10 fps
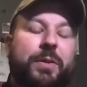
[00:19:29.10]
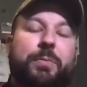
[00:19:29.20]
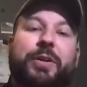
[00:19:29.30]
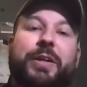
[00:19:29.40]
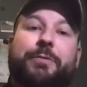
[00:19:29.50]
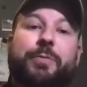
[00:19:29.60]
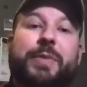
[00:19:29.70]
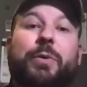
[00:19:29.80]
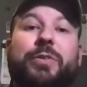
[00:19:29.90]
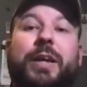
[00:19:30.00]
But yeah, from
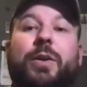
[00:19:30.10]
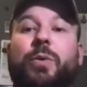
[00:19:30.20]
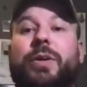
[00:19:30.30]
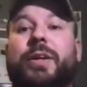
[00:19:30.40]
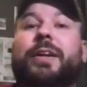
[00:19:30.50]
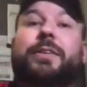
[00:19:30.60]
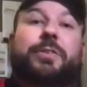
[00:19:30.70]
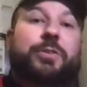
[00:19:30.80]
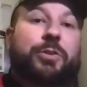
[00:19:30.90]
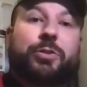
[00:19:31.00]
the outside looking in
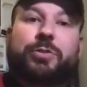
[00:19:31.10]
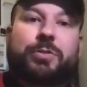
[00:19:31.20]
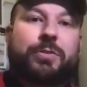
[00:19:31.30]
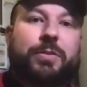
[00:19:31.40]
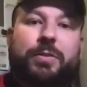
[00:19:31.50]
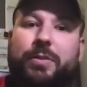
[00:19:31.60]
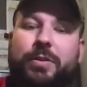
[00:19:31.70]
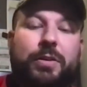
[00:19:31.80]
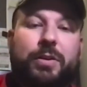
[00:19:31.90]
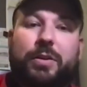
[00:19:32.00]
to just
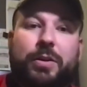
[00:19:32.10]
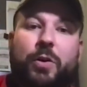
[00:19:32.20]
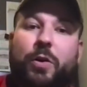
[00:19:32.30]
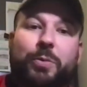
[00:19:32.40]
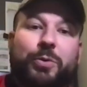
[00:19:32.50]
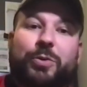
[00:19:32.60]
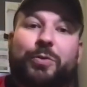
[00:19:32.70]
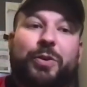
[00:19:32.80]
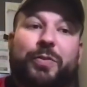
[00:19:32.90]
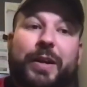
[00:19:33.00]
a normal
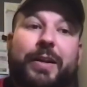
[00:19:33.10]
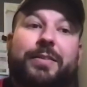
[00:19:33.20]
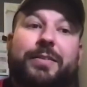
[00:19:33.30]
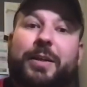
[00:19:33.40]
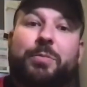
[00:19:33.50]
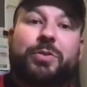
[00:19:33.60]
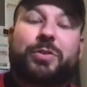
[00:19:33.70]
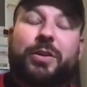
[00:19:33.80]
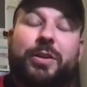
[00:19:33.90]
Scunthorpe fan, it seems